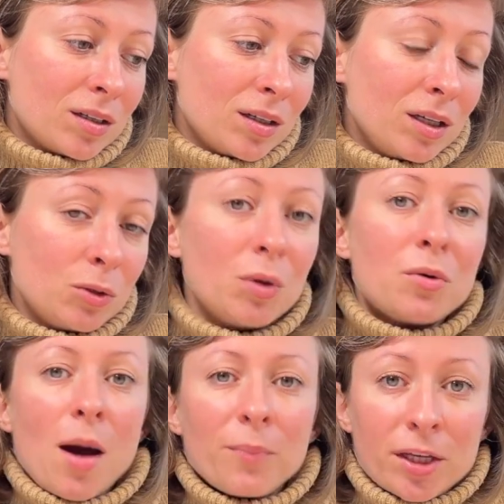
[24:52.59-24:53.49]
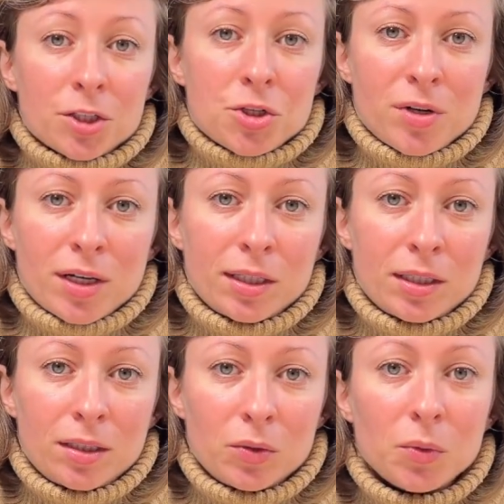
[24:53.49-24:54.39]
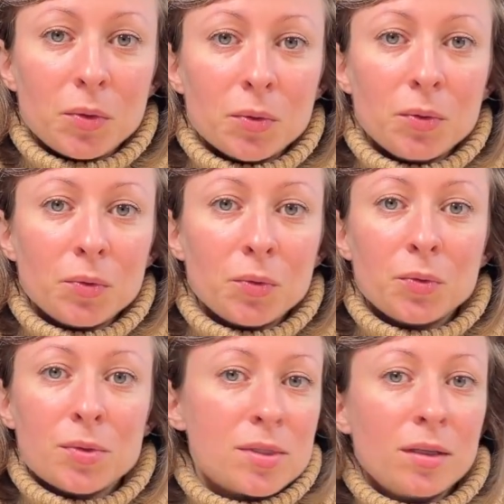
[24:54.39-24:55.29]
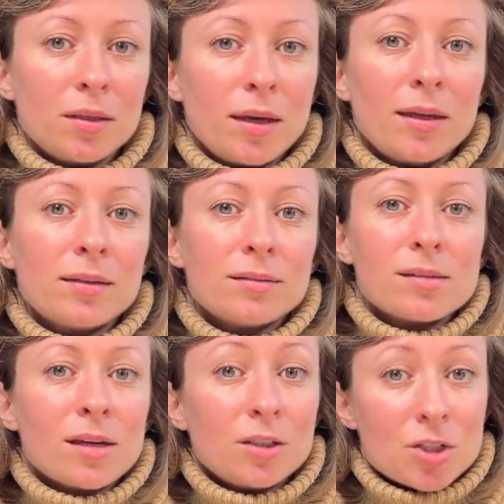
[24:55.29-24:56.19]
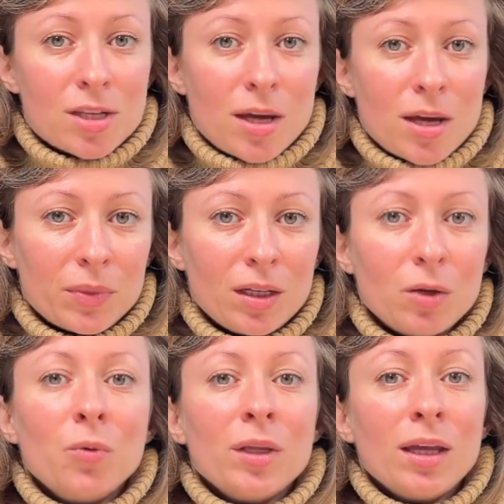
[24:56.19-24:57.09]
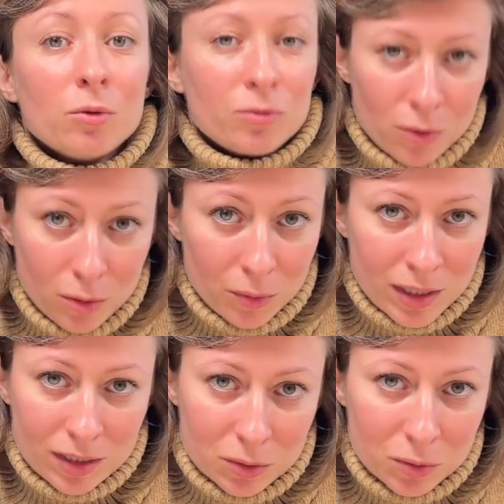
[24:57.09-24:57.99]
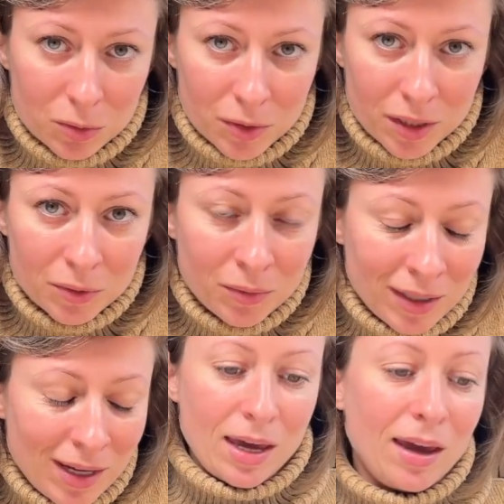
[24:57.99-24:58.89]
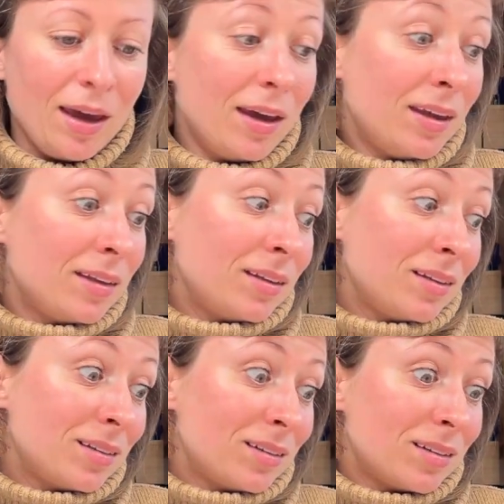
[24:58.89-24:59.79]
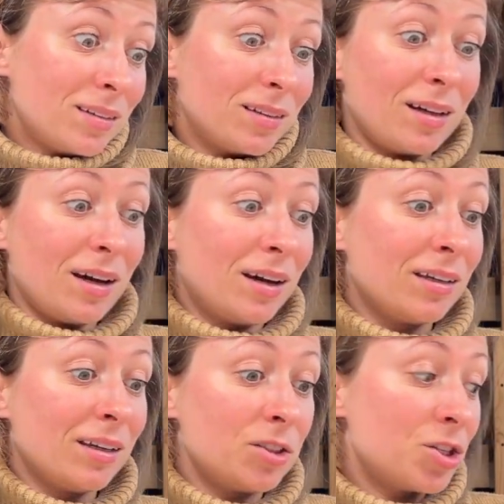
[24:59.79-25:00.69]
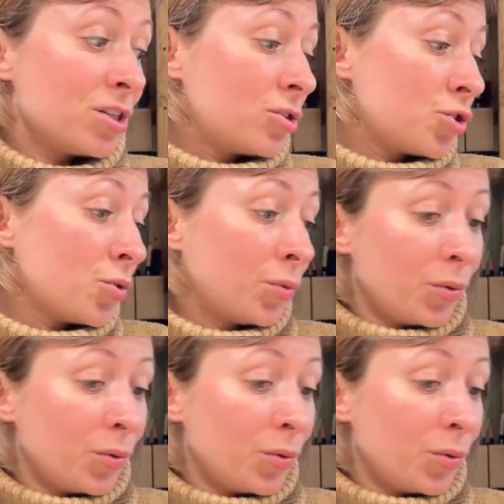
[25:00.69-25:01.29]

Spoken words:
it will come naturally to you to sit and sketch something without following a tutorial. And I can just show